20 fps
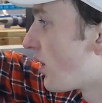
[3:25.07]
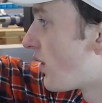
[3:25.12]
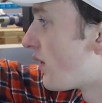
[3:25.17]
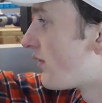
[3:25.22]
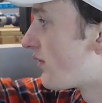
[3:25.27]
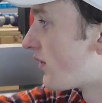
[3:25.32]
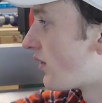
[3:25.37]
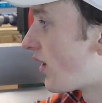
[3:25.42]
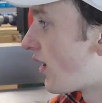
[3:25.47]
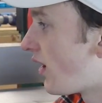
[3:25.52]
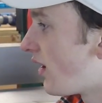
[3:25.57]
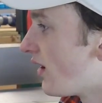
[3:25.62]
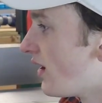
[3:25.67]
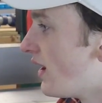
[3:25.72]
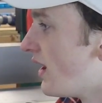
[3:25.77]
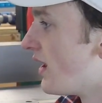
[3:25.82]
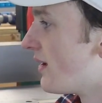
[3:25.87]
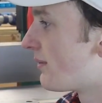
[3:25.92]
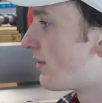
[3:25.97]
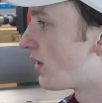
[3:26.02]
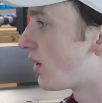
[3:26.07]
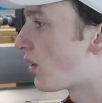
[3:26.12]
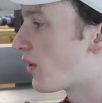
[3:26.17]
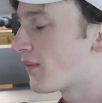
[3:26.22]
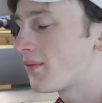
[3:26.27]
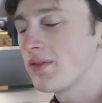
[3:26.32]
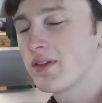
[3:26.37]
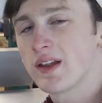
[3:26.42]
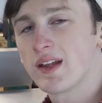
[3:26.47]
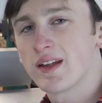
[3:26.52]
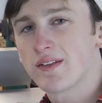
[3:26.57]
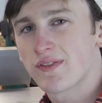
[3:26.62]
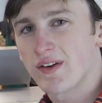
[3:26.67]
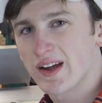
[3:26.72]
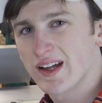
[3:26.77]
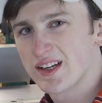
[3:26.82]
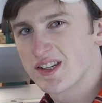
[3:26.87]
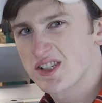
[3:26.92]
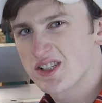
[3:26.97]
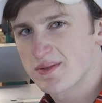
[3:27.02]
overall, but hopefully if
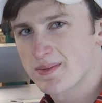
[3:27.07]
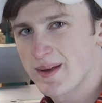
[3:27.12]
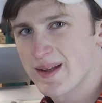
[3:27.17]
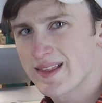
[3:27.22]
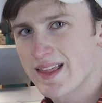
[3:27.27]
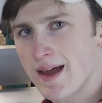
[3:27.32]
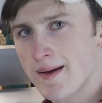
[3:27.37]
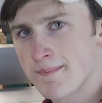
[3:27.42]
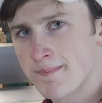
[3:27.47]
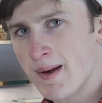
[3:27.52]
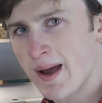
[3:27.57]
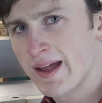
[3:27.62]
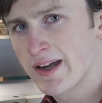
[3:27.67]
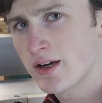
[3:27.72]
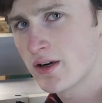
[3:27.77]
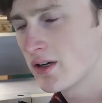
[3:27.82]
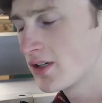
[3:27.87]
I can just make that minor